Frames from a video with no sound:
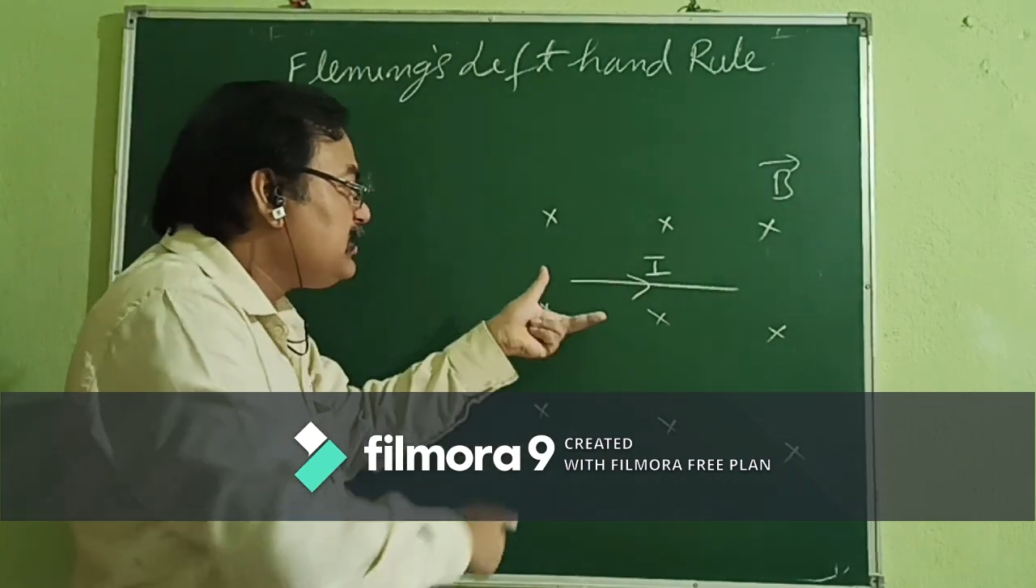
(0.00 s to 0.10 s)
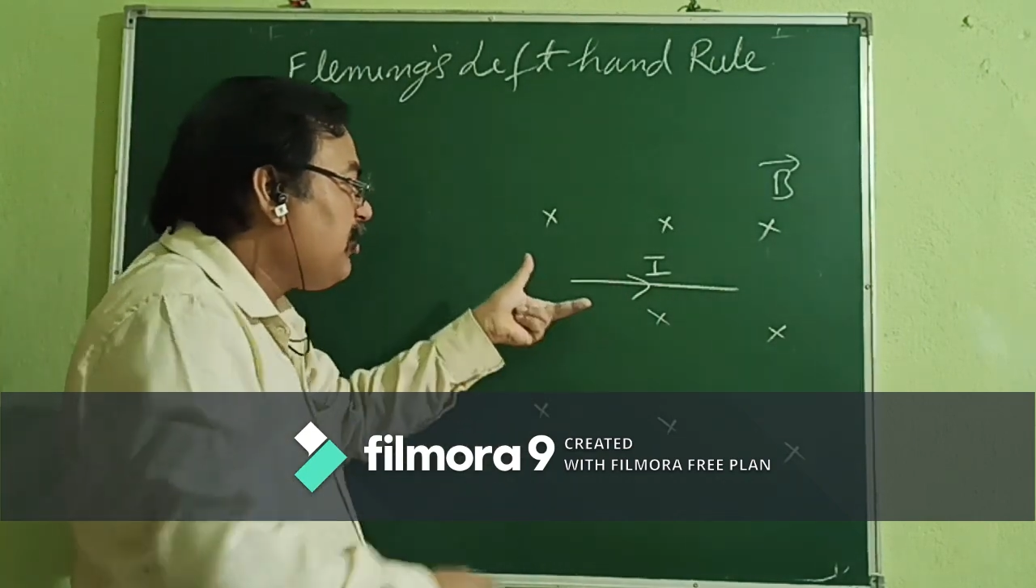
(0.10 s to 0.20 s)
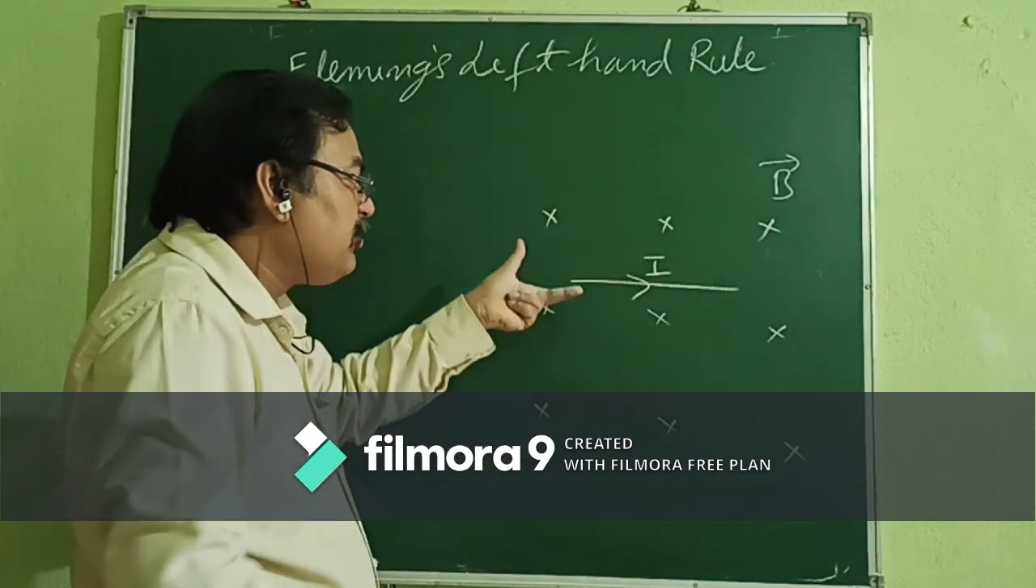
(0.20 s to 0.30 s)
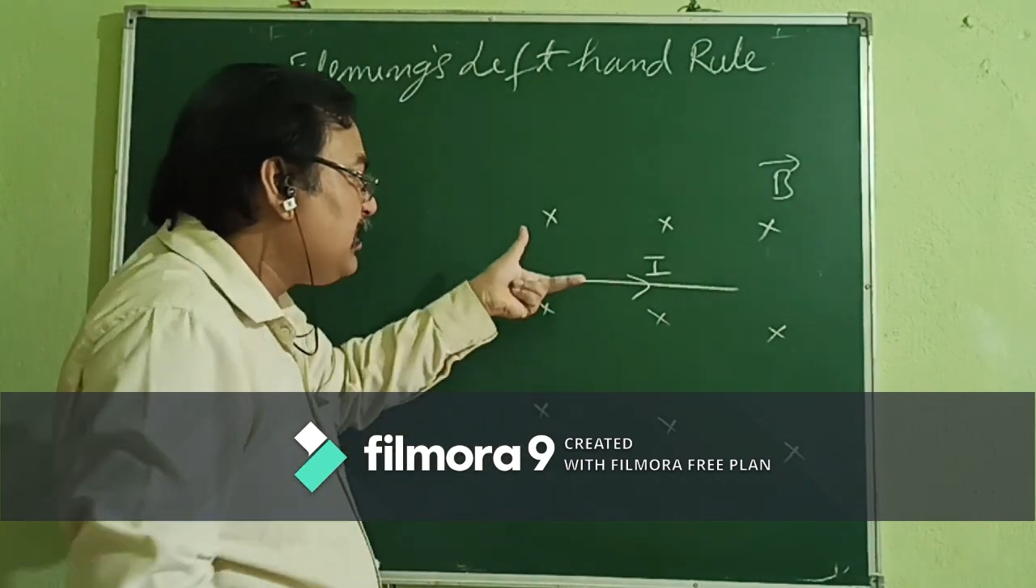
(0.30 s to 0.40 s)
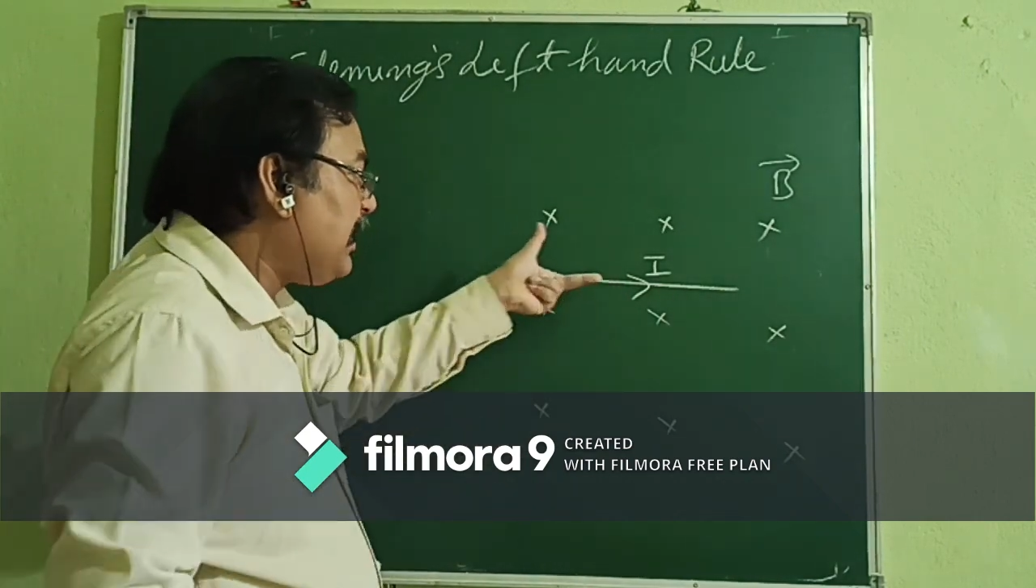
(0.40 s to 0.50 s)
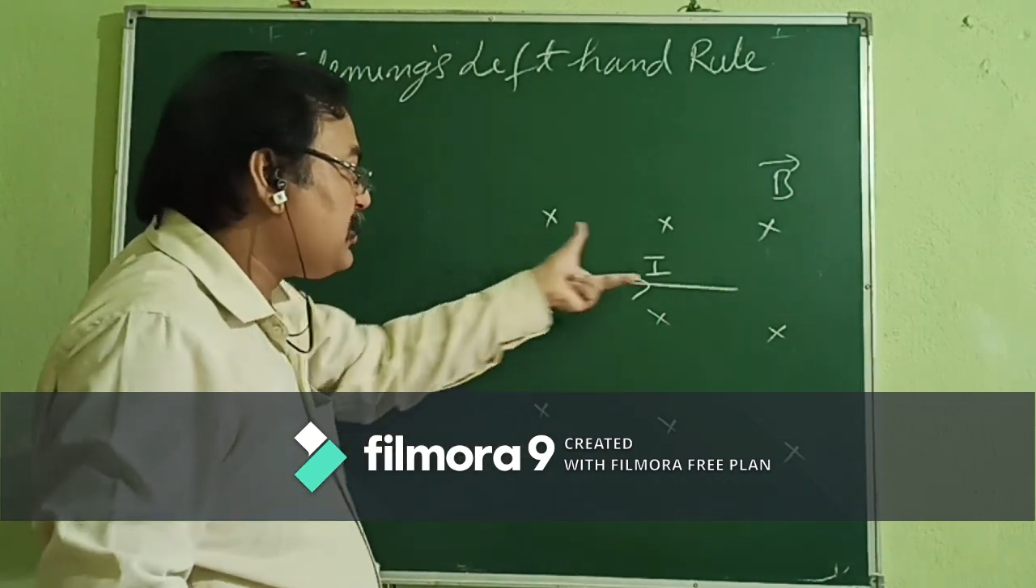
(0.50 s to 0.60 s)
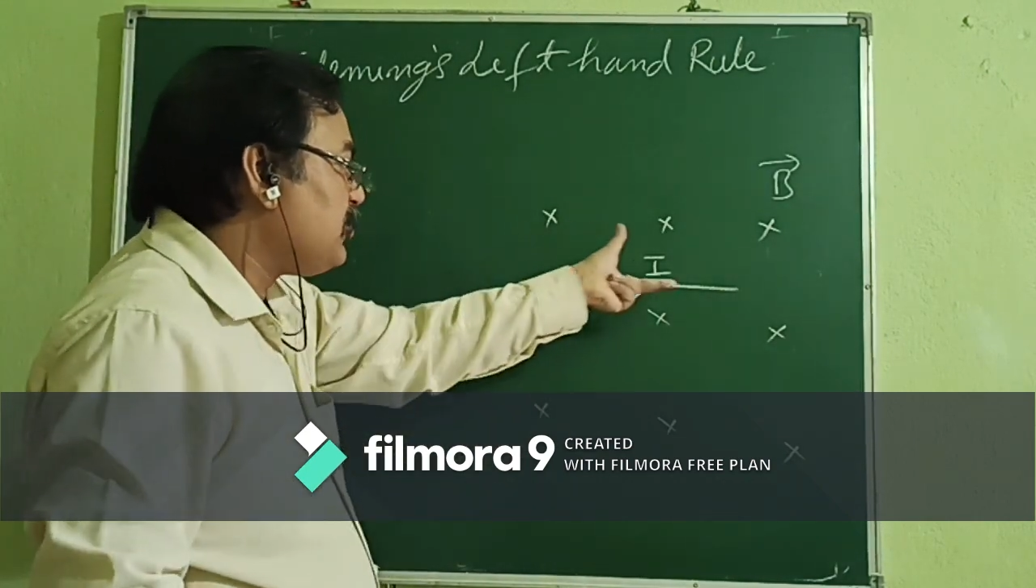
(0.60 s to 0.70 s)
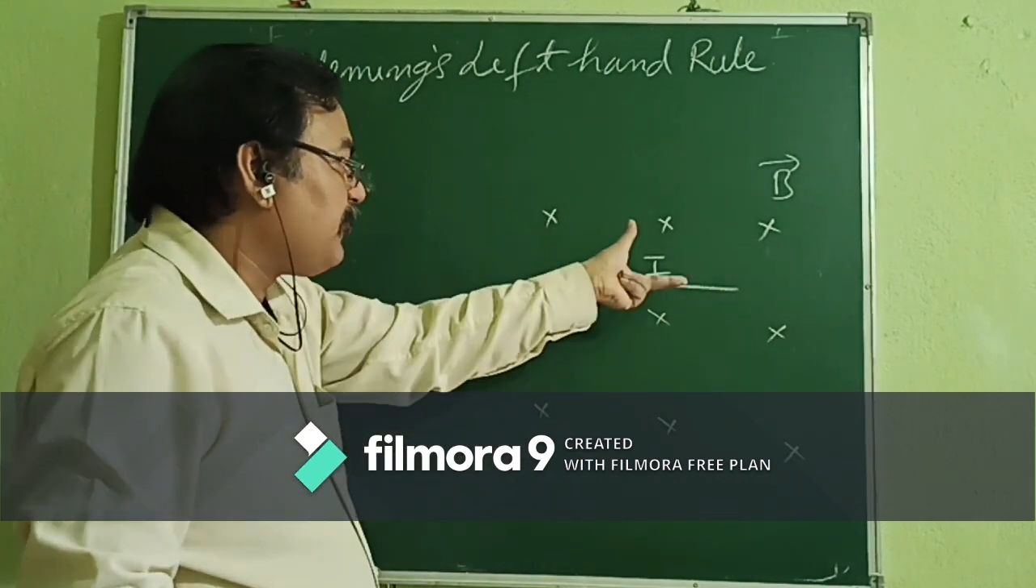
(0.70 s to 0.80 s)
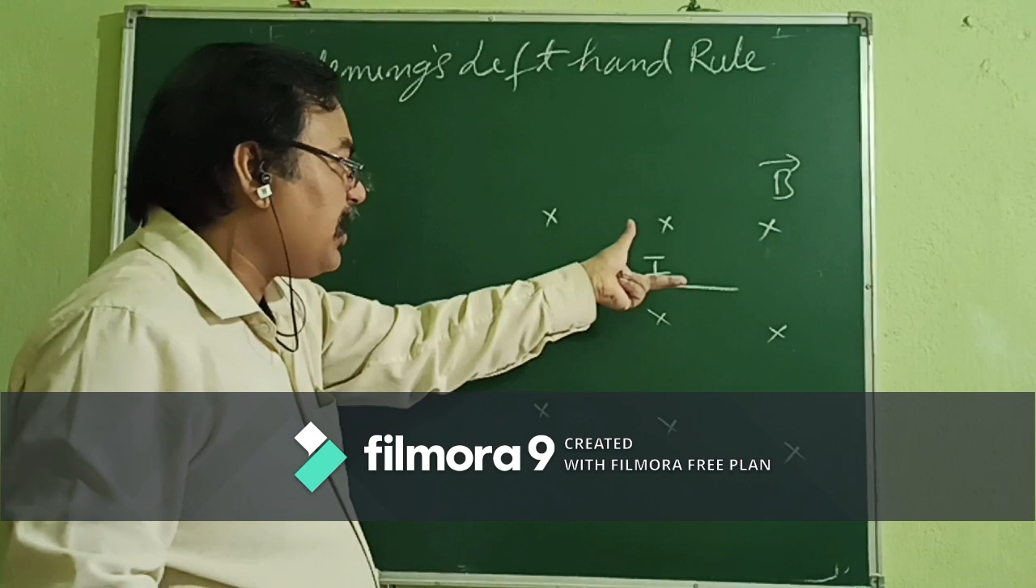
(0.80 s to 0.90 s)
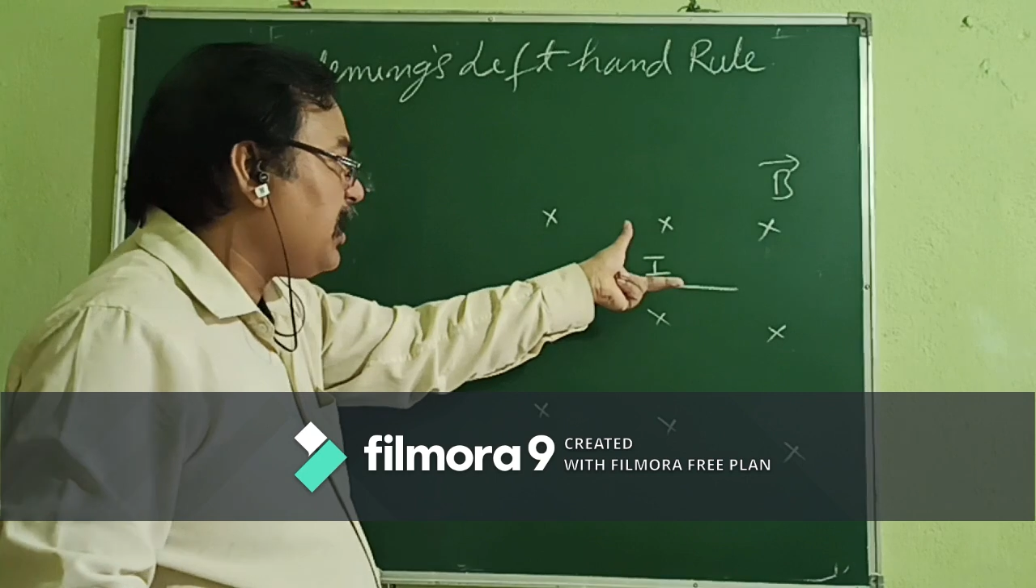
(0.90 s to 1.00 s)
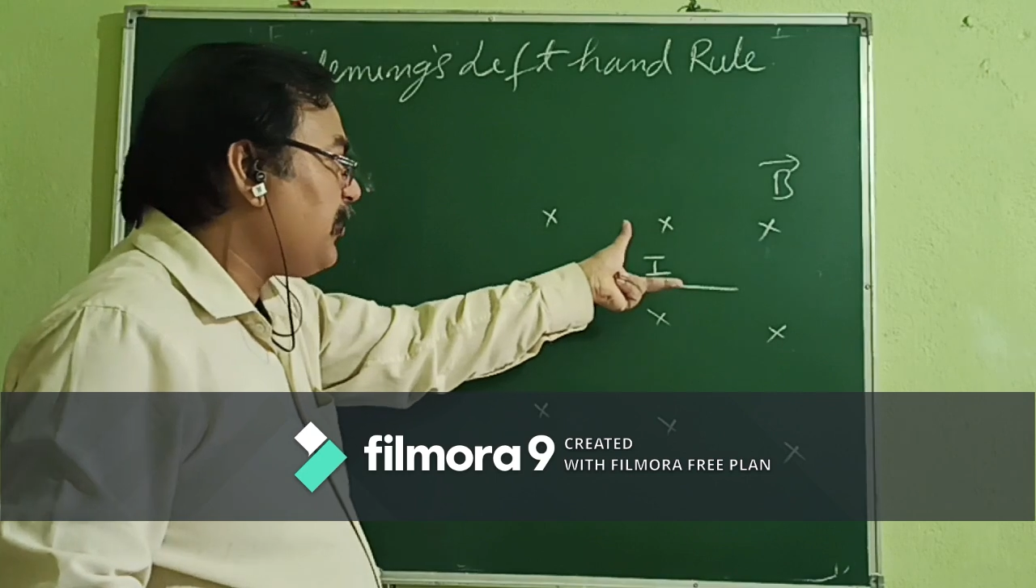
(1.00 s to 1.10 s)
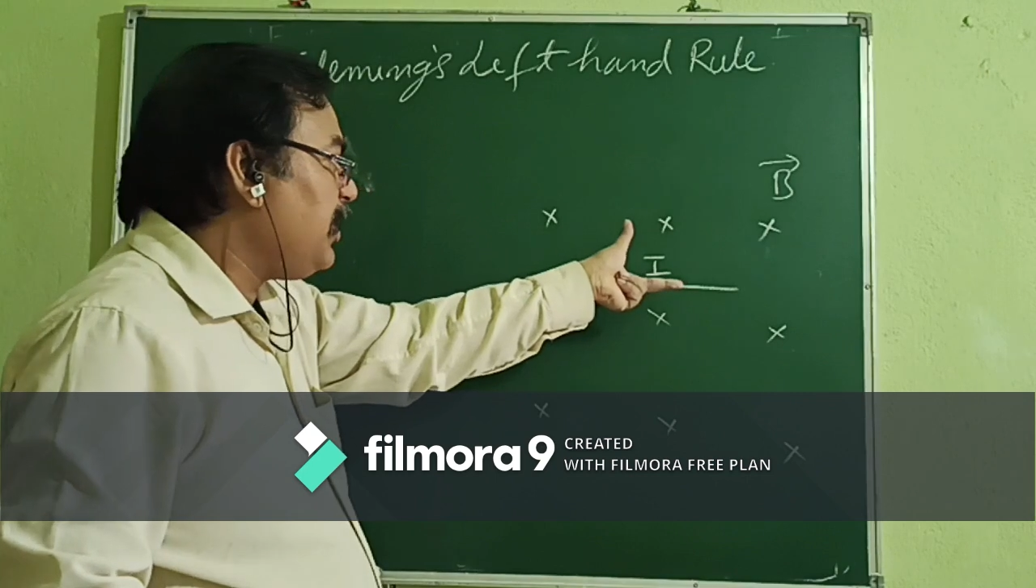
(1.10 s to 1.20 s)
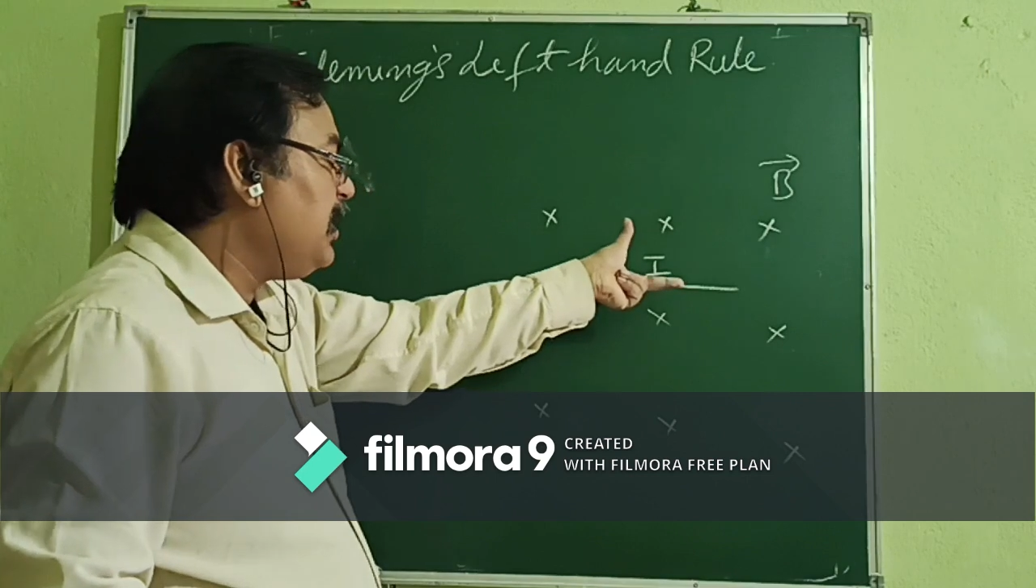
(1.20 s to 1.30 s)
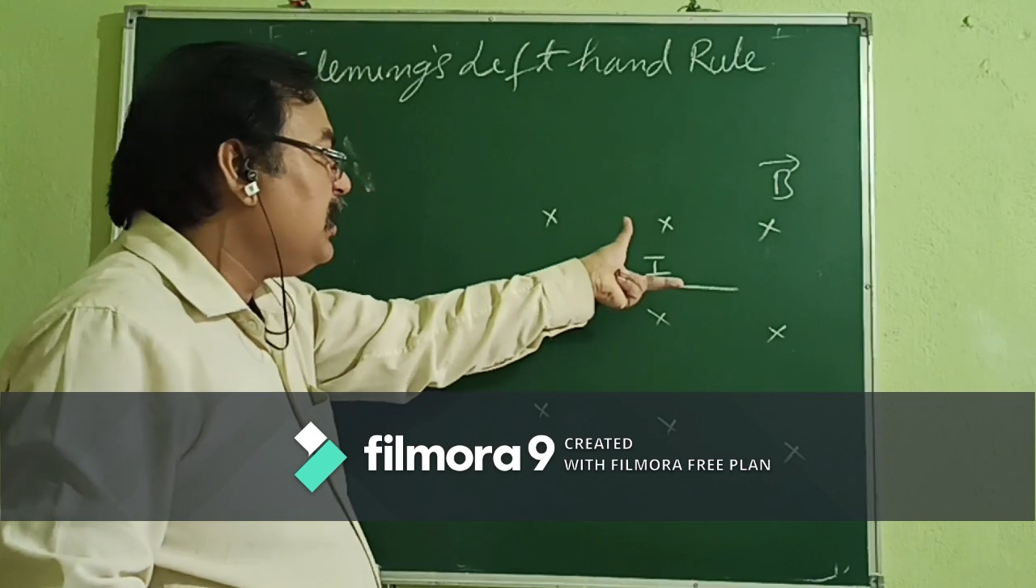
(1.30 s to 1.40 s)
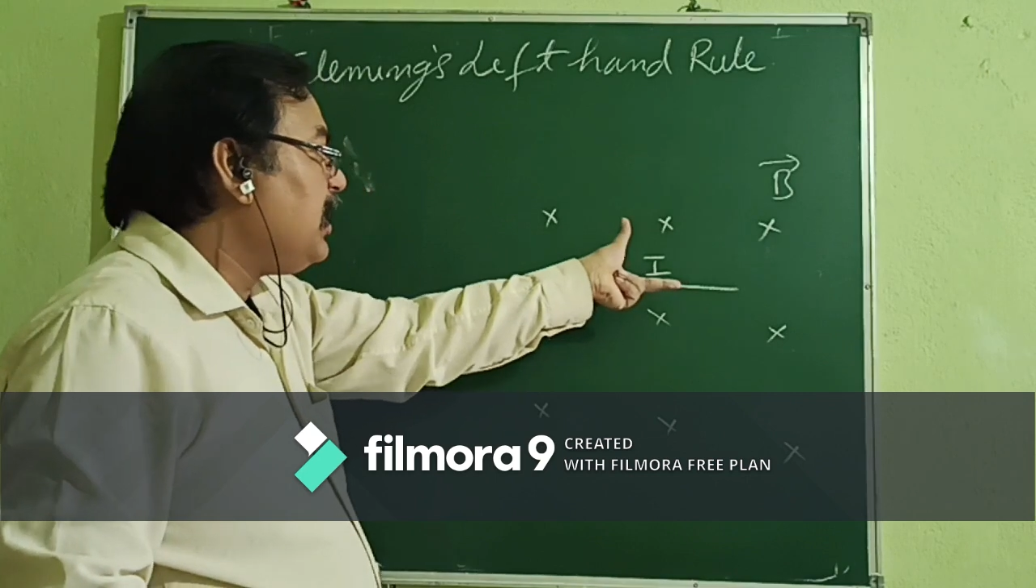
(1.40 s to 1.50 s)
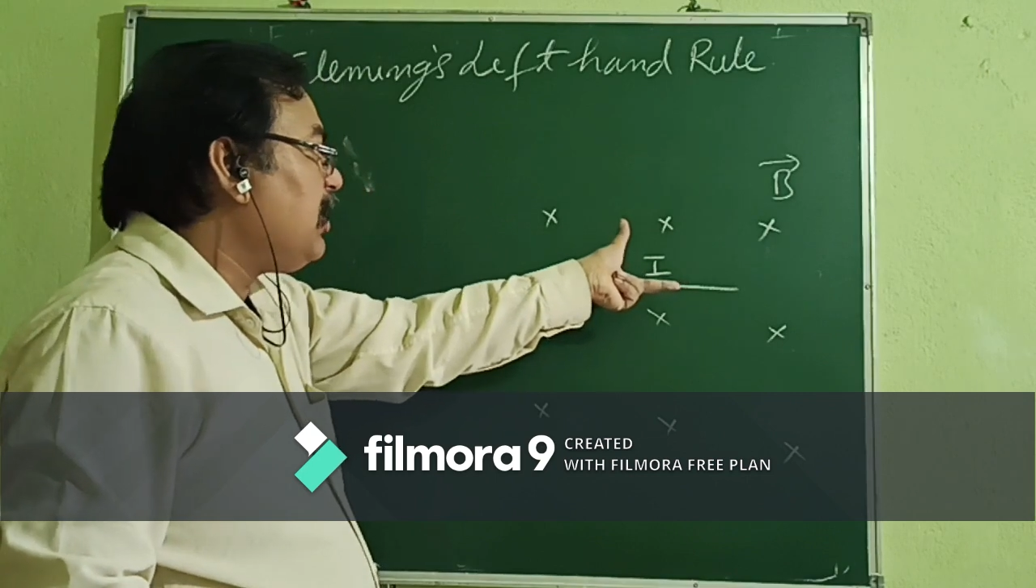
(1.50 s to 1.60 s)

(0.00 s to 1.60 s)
along the direction of current. Okay.